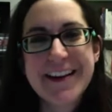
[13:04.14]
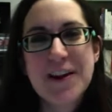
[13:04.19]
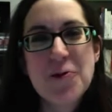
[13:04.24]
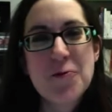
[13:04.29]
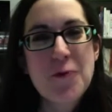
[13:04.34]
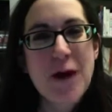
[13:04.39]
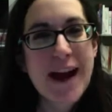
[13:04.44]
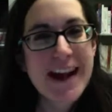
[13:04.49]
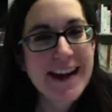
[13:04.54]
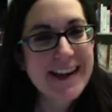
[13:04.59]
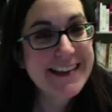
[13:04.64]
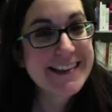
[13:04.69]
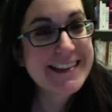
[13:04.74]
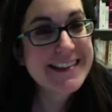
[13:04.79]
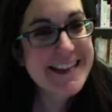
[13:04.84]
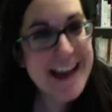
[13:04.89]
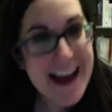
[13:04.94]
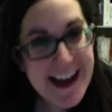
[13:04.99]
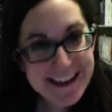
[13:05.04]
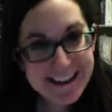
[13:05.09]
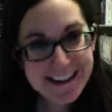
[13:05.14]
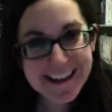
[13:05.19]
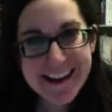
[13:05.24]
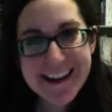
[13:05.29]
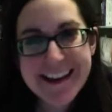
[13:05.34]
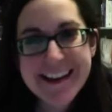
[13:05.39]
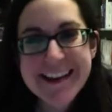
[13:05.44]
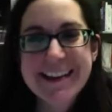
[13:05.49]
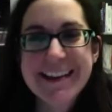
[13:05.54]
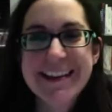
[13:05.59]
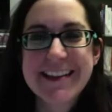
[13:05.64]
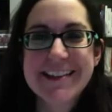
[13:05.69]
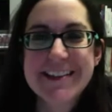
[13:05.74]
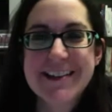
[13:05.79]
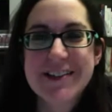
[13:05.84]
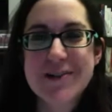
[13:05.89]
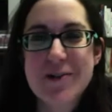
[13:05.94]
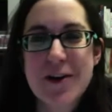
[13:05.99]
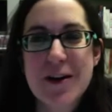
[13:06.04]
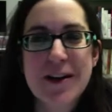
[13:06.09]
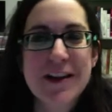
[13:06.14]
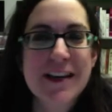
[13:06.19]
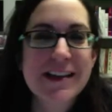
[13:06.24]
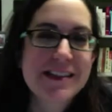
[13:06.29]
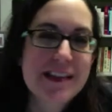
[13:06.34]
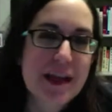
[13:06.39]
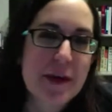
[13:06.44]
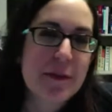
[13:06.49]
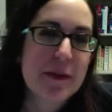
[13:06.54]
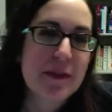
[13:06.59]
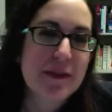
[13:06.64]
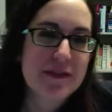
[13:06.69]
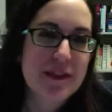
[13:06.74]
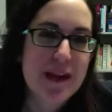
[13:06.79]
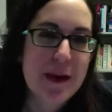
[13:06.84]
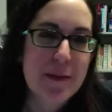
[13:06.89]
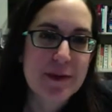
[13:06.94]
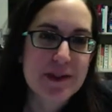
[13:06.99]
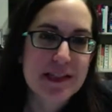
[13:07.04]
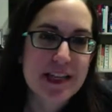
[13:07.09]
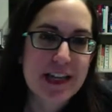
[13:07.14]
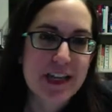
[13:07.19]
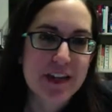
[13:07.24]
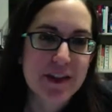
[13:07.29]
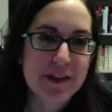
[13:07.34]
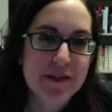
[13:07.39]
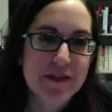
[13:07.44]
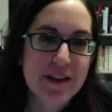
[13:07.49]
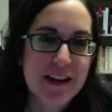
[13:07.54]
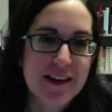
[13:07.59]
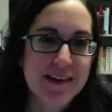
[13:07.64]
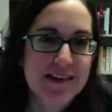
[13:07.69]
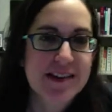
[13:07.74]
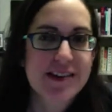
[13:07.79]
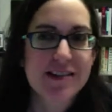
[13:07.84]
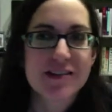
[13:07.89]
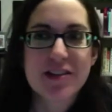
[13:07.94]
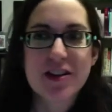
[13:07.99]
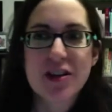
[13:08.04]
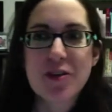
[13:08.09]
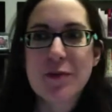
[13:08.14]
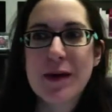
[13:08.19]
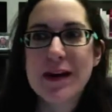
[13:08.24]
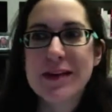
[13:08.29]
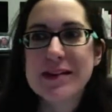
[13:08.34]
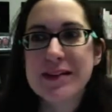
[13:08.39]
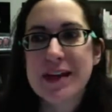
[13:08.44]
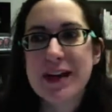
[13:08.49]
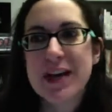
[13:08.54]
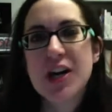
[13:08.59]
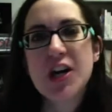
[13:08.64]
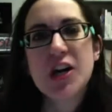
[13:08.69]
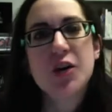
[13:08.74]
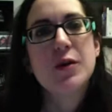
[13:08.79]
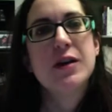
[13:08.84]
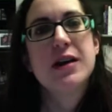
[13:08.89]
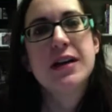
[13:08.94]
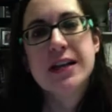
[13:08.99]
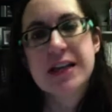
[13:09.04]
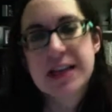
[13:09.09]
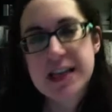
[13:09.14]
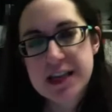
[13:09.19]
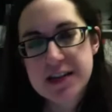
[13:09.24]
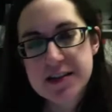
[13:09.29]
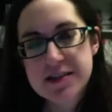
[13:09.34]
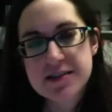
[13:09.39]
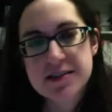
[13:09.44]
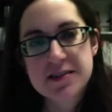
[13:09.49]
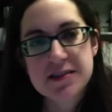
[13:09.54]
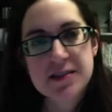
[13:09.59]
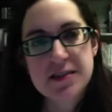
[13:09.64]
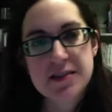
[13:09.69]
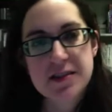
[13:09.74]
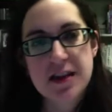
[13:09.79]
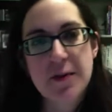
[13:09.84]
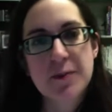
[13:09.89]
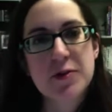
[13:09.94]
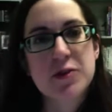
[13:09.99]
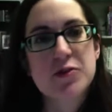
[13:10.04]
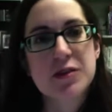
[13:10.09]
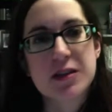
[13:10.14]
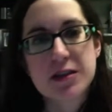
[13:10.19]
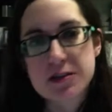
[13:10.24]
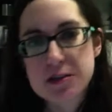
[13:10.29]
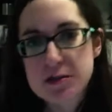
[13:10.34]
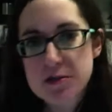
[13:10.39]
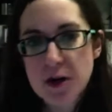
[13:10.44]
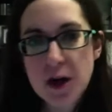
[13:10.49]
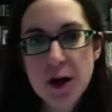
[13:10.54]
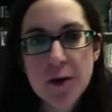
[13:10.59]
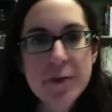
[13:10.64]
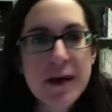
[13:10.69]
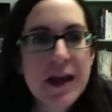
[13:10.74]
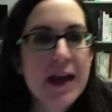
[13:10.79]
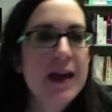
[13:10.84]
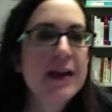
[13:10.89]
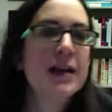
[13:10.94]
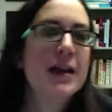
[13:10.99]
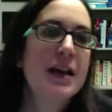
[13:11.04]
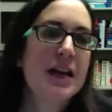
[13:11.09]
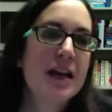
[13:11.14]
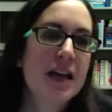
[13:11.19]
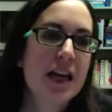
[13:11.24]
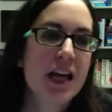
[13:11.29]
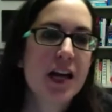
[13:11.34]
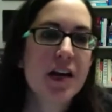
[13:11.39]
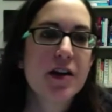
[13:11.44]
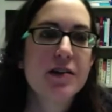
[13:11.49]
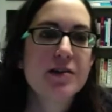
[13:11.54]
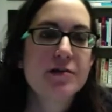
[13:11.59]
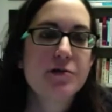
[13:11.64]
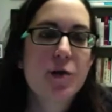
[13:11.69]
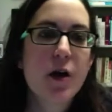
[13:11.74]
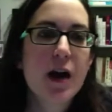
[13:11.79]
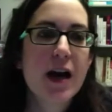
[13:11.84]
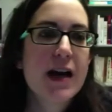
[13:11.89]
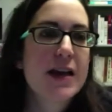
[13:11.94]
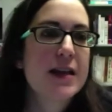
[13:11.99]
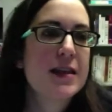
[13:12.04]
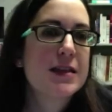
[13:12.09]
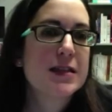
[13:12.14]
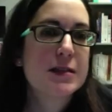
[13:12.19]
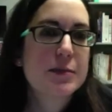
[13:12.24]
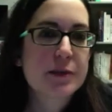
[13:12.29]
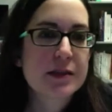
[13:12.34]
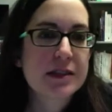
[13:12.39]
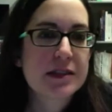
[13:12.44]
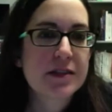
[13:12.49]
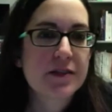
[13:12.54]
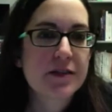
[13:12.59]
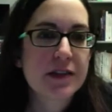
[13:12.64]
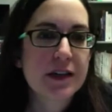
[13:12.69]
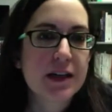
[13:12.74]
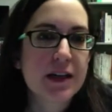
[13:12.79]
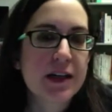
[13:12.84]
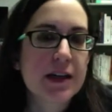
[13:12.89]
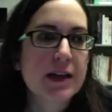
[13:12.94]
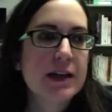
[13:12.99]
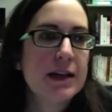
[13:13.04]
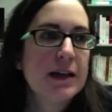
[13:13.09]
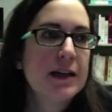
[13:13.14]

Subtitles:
why exactly it's a strong example of that particular fallacy. So you might say, oh, I'm using straw man, here's why this specific